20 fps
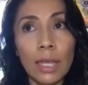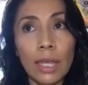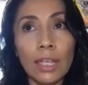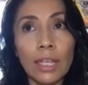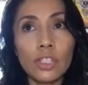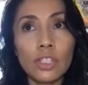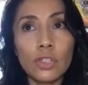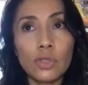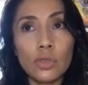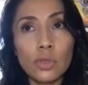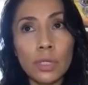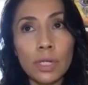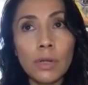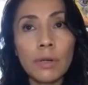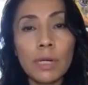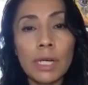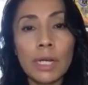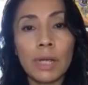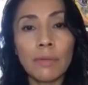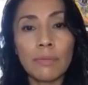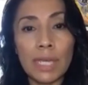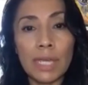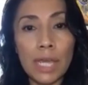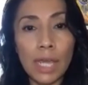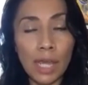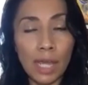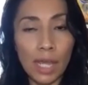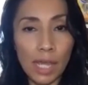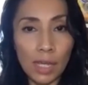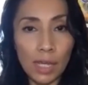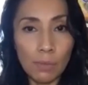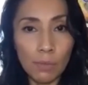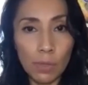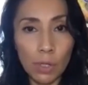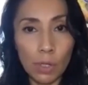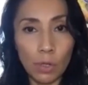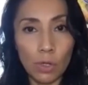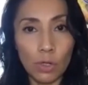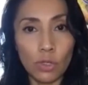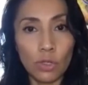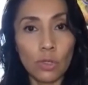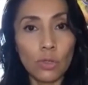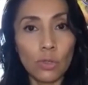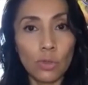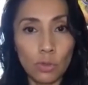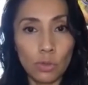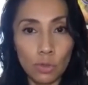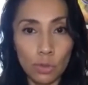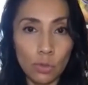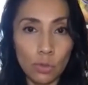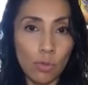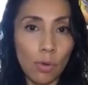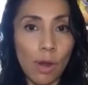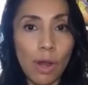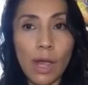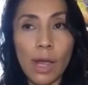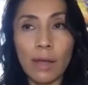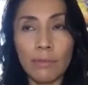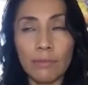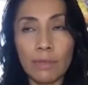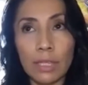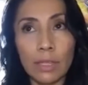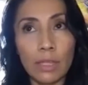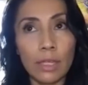it's triggering a behavior you used to have.